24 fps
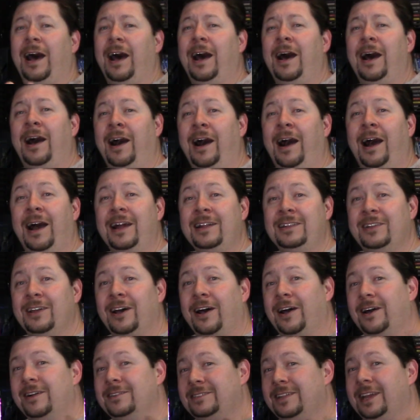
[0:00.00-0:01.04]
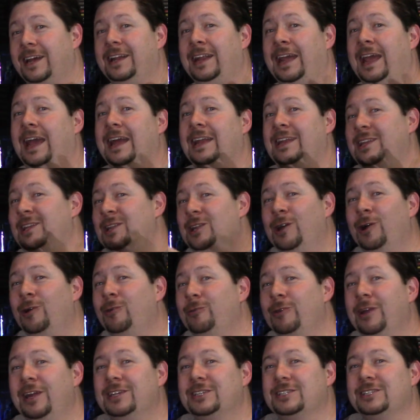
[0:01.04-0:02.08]
hot dog that had no
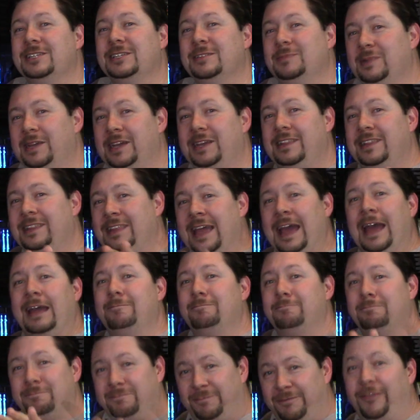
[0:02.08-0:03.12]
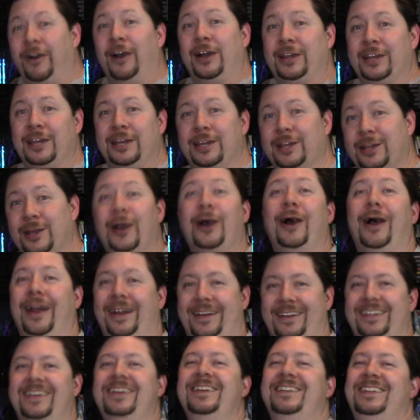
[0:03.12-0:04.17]
reason to be that fucking
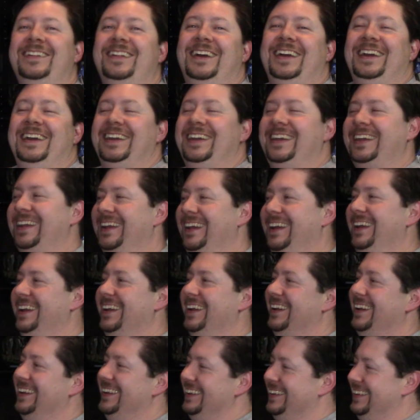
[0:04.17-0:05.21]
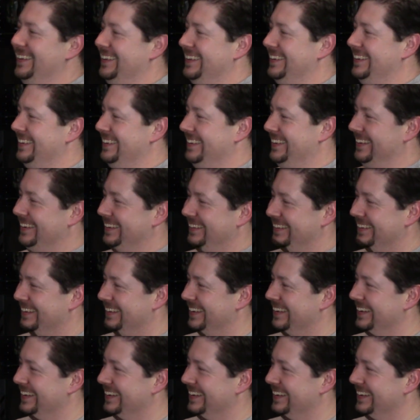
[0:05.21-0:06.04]
good. Like, hot dogs